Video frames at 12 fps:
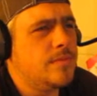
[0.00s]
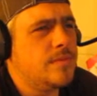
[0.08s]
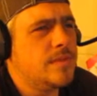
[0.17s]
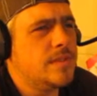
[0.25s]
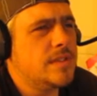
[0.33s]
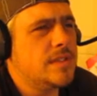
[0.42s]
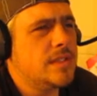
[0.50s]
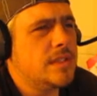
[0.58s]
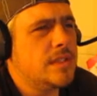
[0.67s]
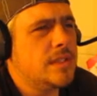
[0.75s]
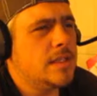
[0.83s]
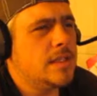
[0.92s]

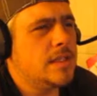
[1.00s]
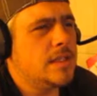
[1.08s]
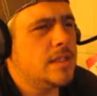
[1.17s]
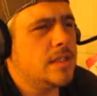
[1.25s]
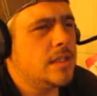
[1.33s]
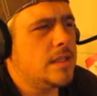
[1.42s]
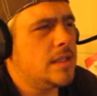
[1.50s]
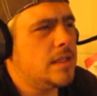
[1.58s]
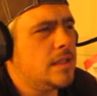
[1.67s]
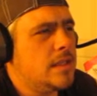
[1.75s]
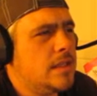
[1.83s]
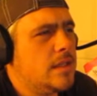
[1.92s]

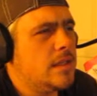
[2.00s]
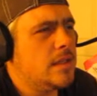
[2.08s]
No one is speaking in this clip.